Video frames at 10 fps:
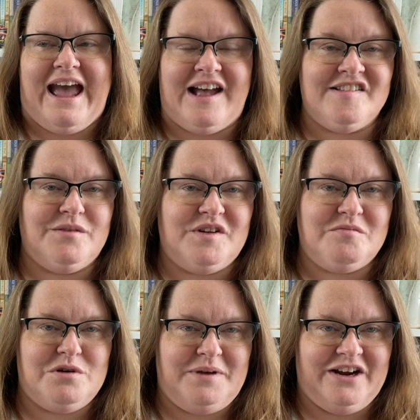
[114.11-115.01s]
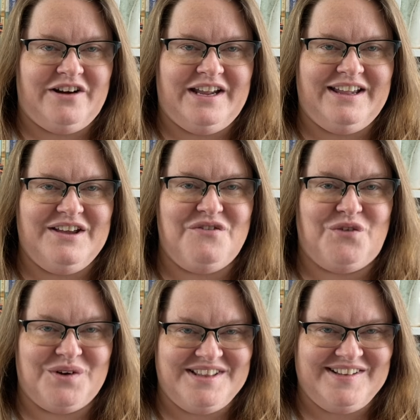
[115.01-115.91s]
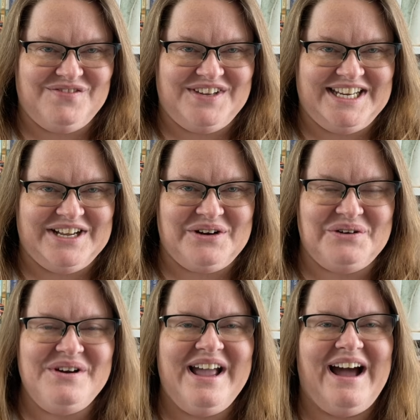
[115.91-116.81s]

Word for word: As I was preparing for this video,